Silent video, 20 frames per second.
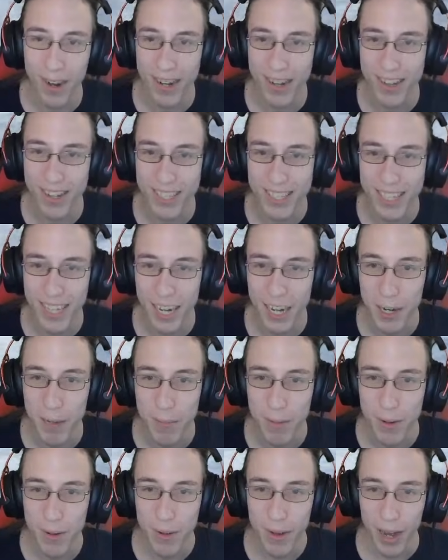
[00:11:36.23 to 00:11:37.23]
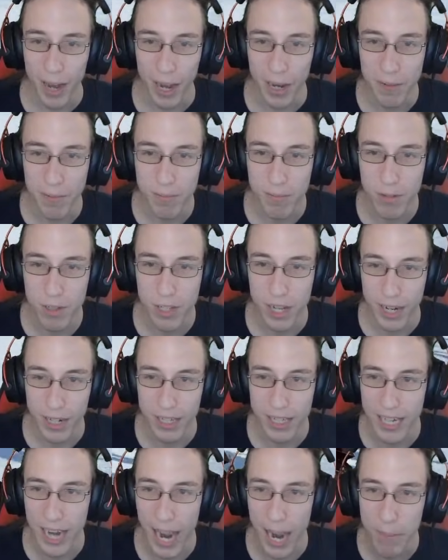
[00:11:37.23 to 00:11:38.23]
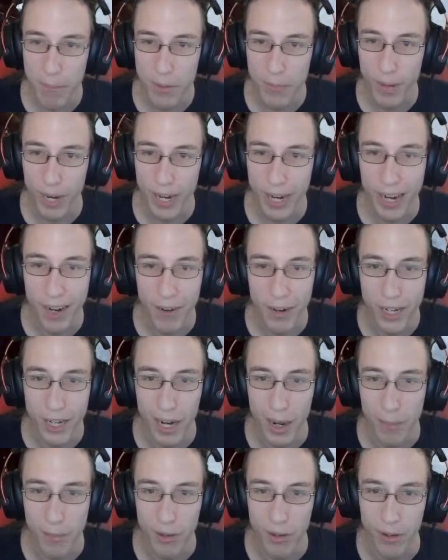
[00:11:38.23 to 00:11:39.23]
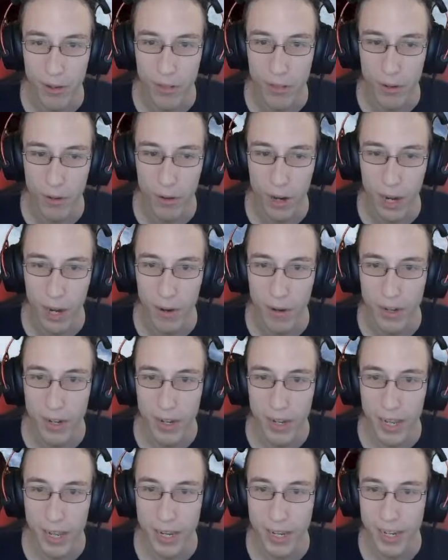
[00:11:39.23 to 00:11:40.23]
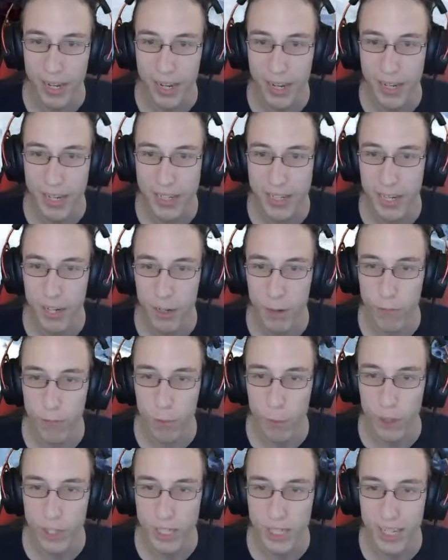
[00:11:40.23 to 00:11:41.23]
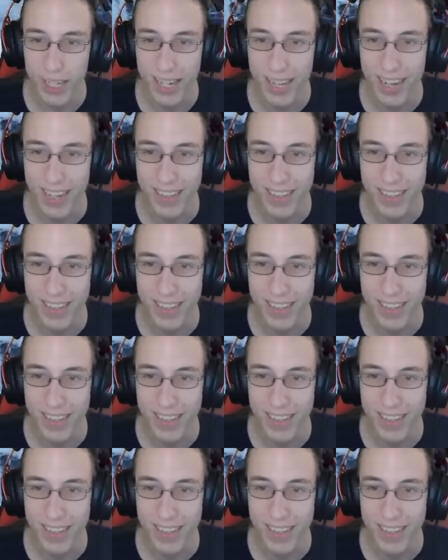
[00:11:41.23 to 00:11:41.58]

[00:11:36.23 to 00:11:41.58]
on in this game, I, I tapped my helicopter into the ground and it got hit down to 14